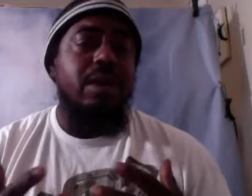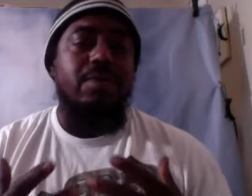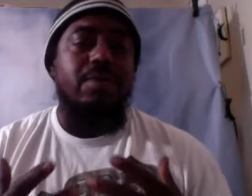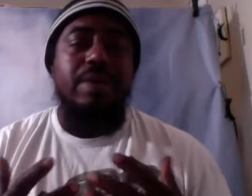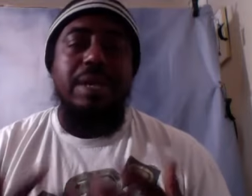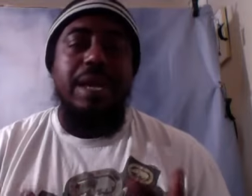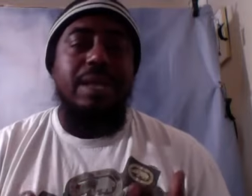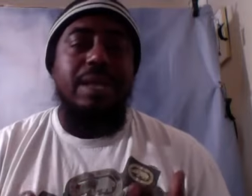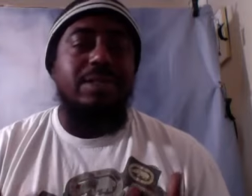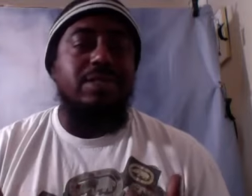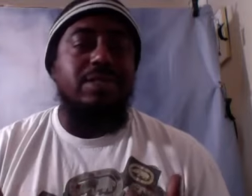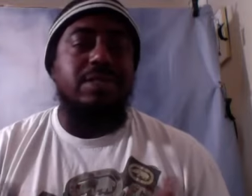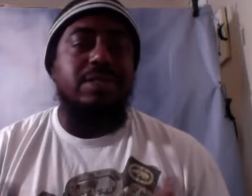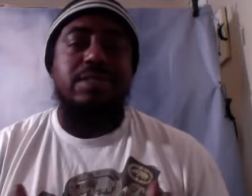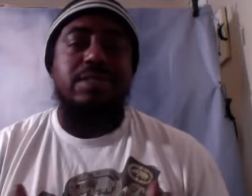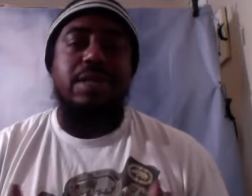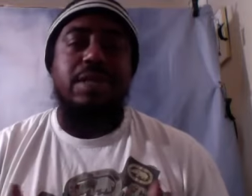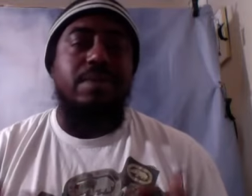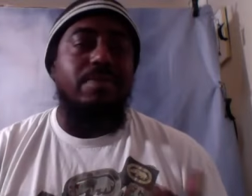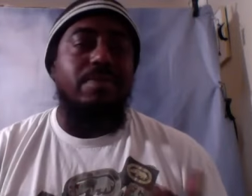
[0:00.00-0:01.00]
We're not
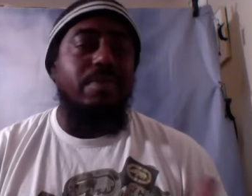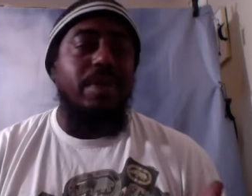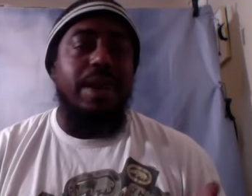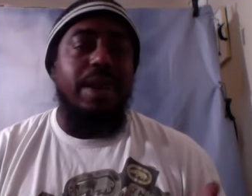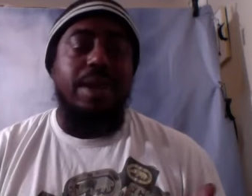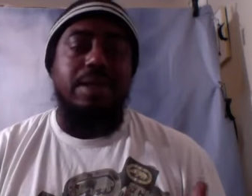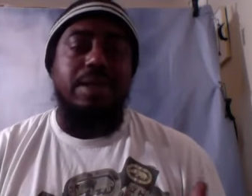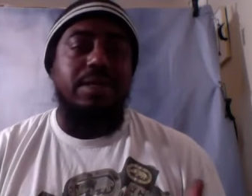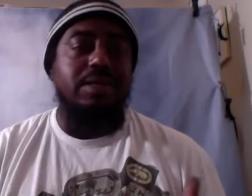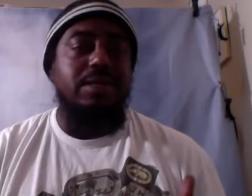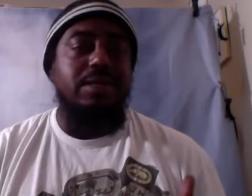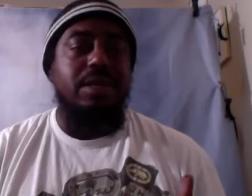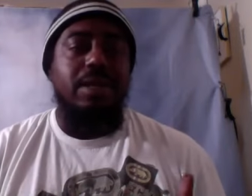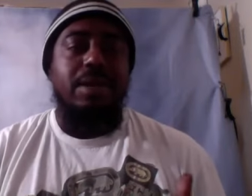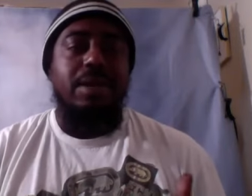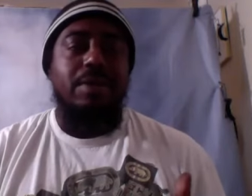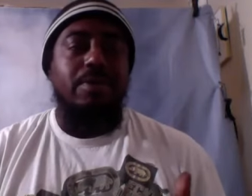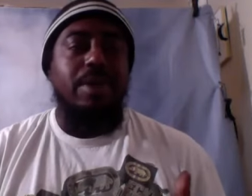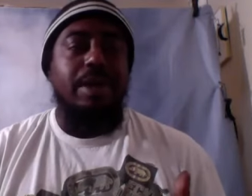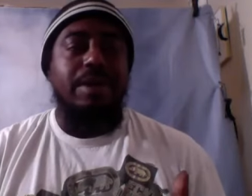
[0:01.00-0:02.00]
just selling products,
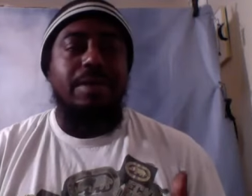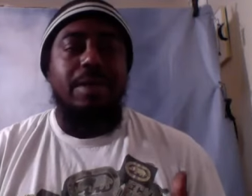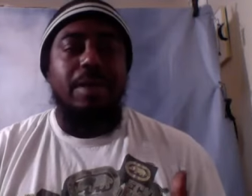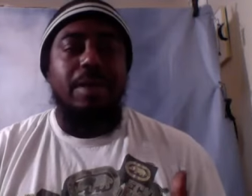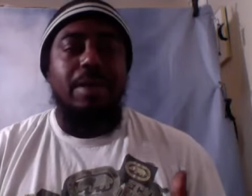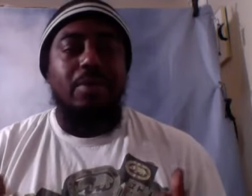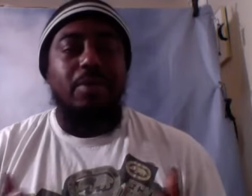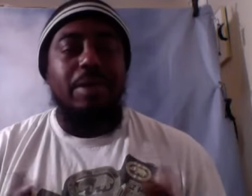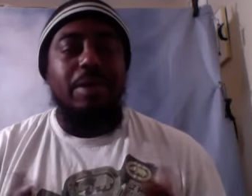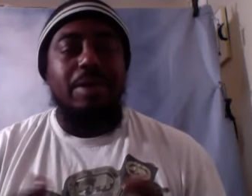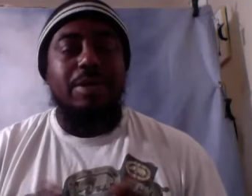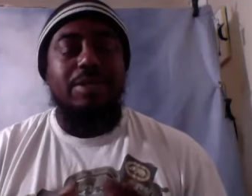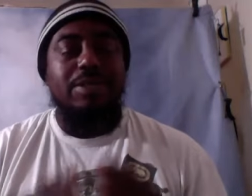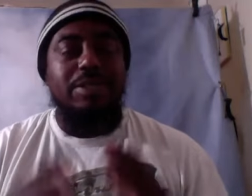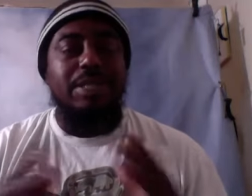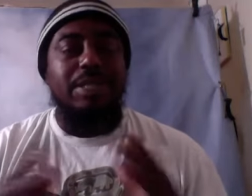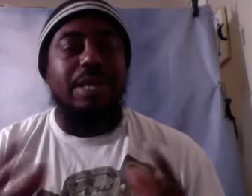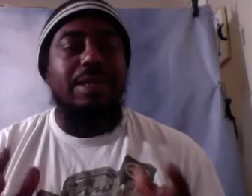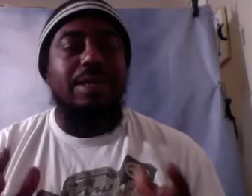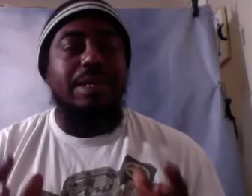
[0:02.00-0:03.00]
right? We are
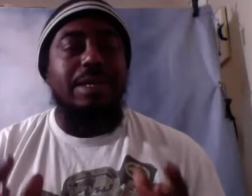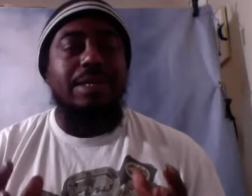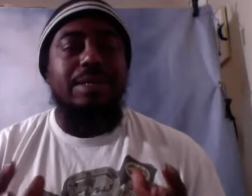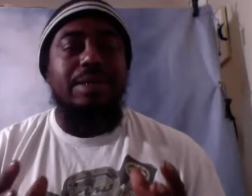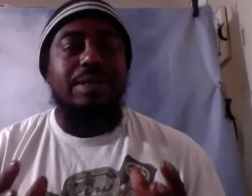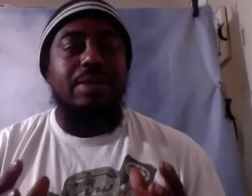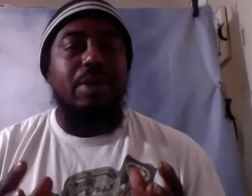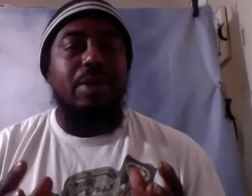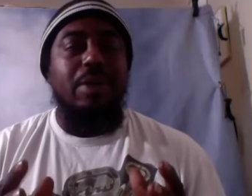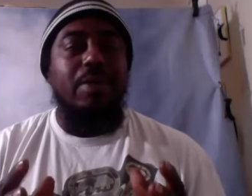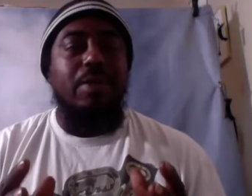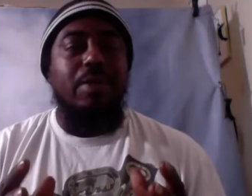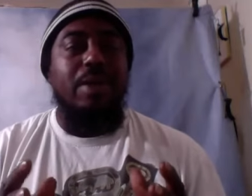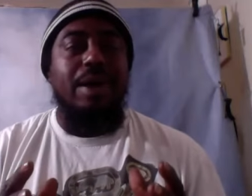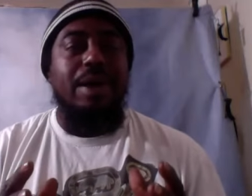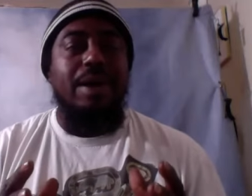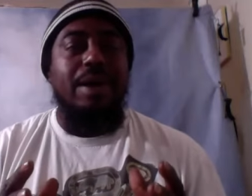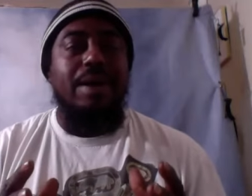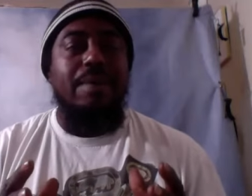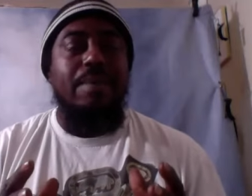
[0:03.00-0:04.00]
selling, you know,
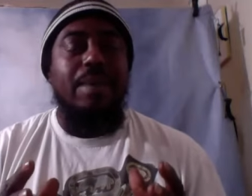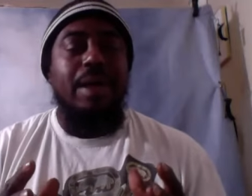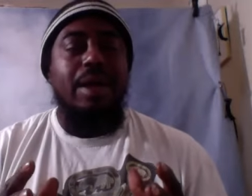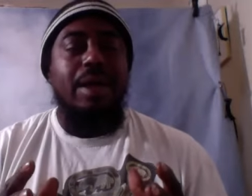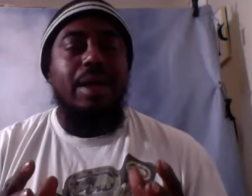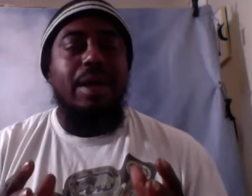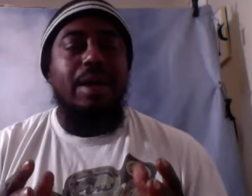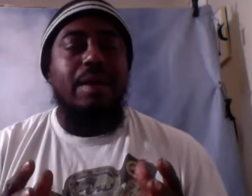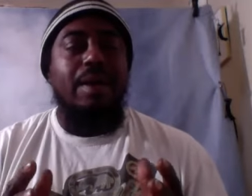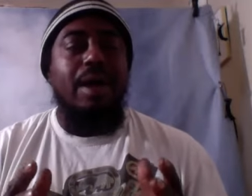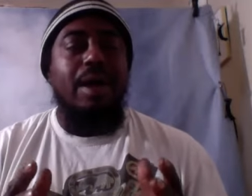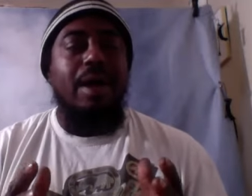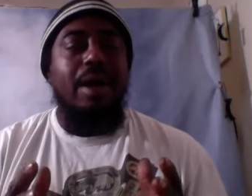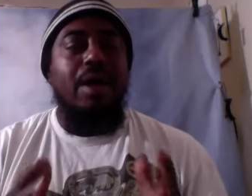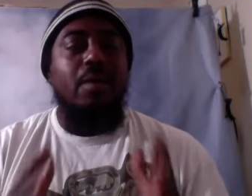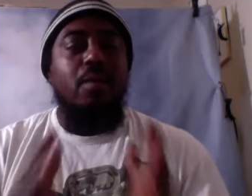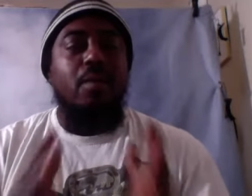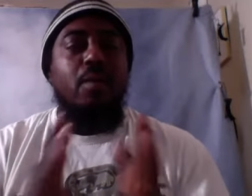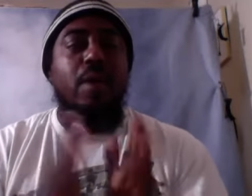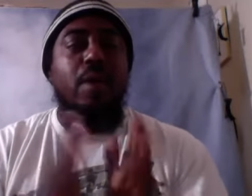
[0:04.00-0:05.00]
um, a,
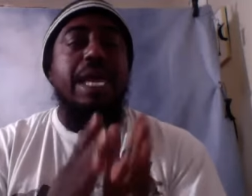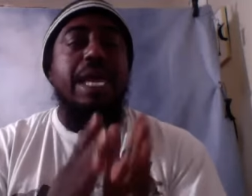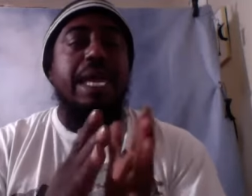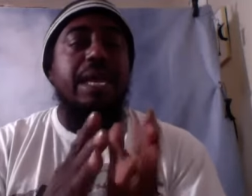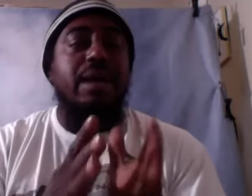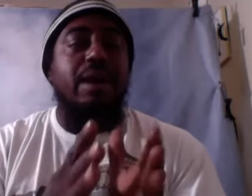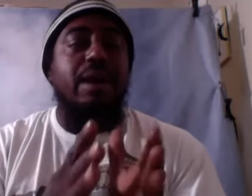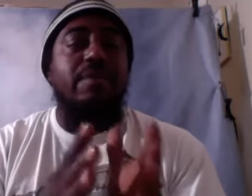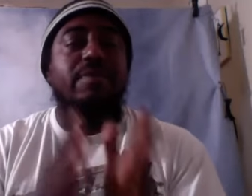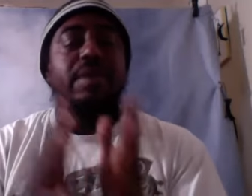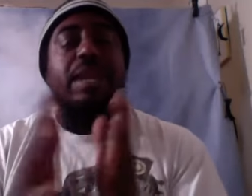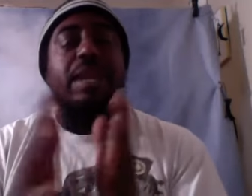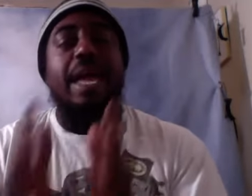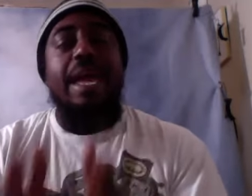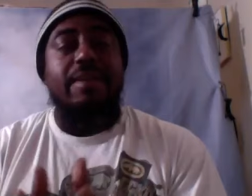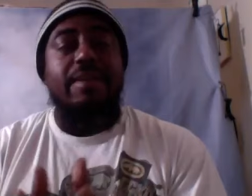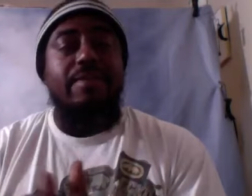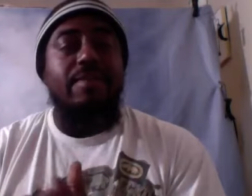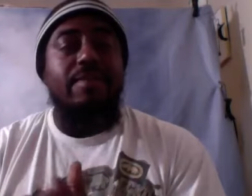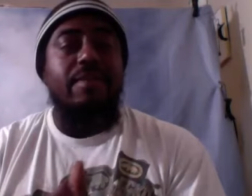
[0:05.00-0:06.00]
a way of life,